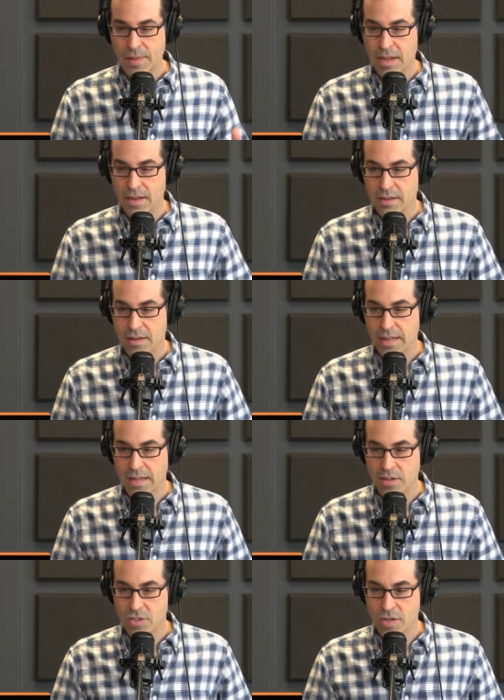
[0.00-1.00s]
and
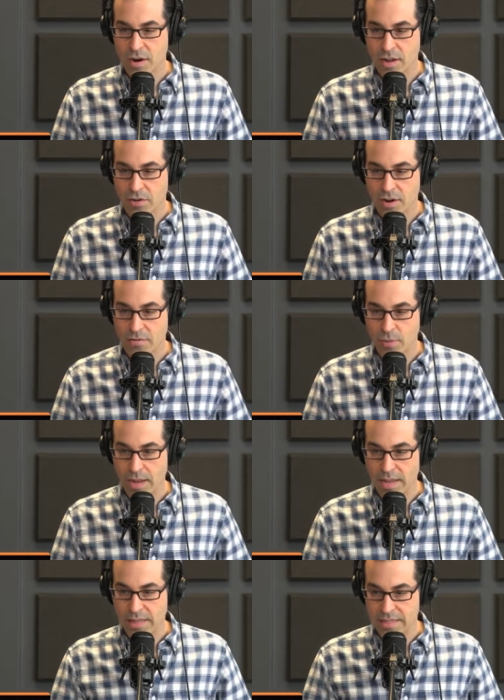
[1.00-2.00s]
letting you start and drive
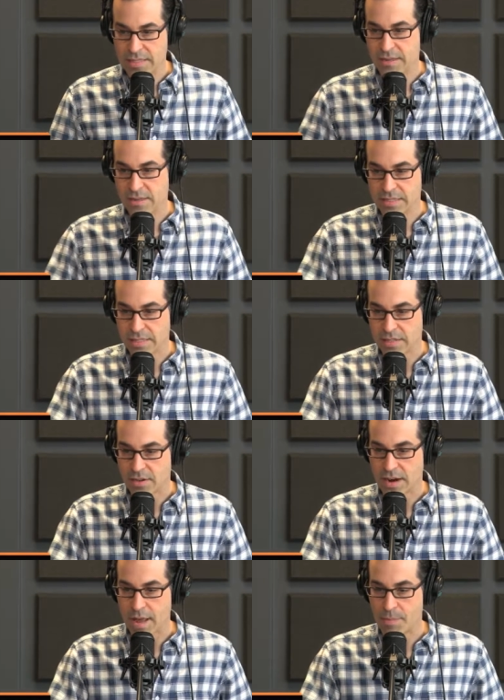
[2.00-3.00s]
away. And that's how these things
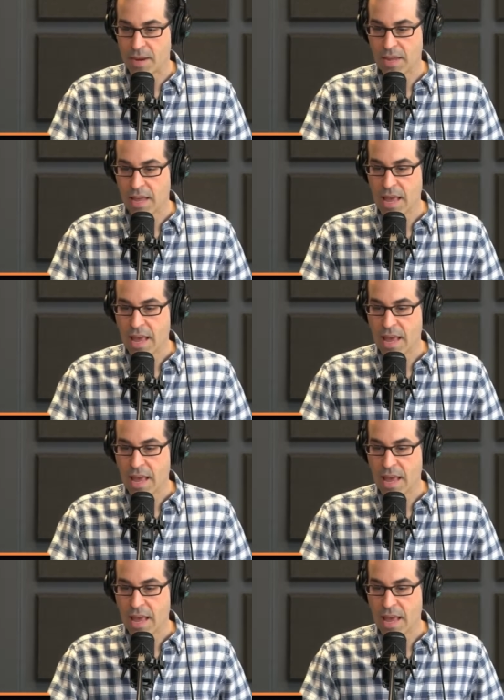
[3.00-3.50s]
are happening.